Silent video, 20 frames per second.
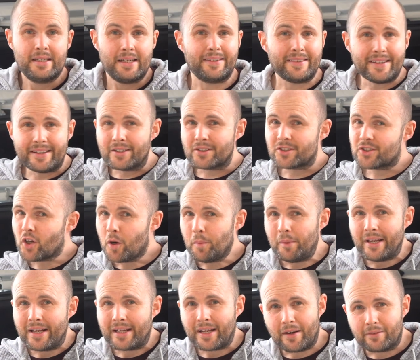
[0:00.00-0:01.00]
And then there's so
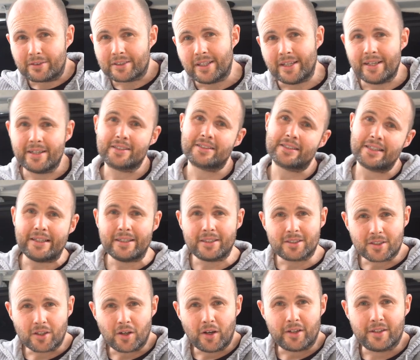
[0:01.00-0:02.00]
many clever things
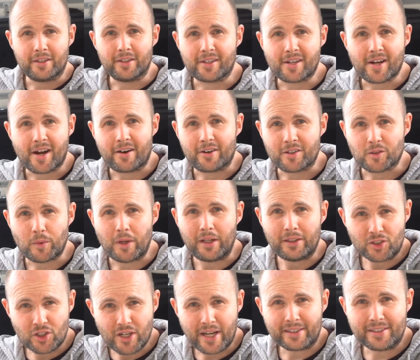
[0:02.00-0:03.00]
inside in the car as well.
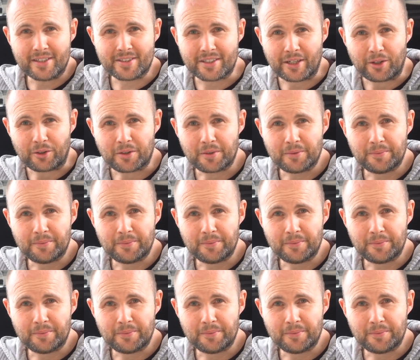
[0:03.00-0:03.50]
Check this out.